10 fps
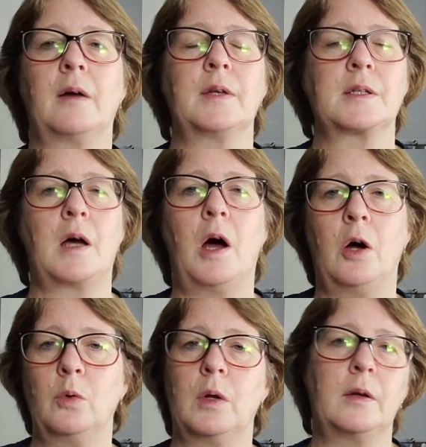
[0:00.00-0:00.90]
There's a
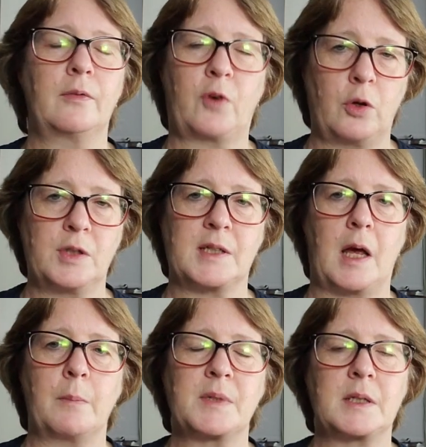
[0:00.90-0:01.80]
whole load of
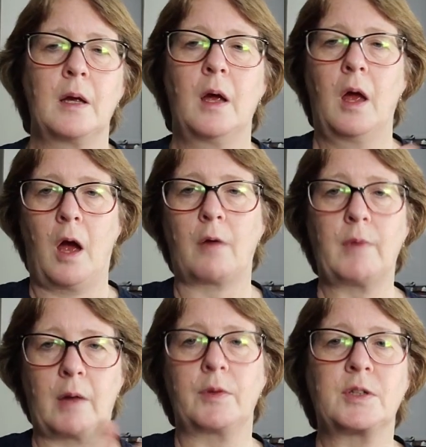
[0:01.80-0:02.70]
concepts
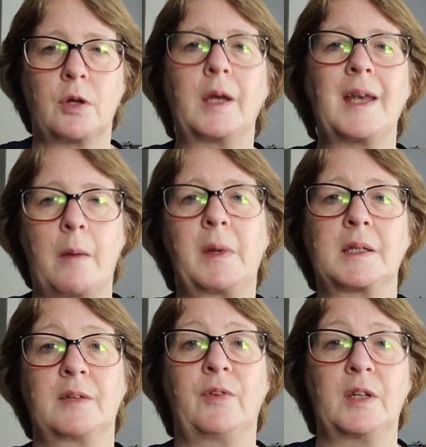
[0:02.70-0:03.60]
around the
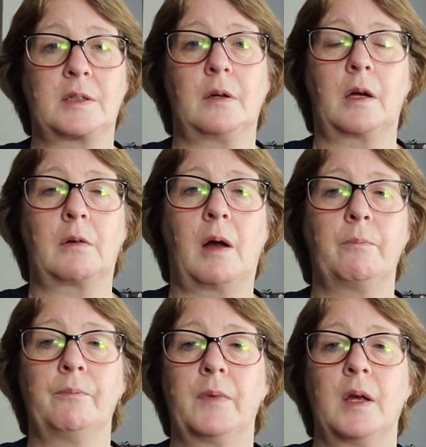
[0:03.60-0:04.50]
dynamics of this diagram.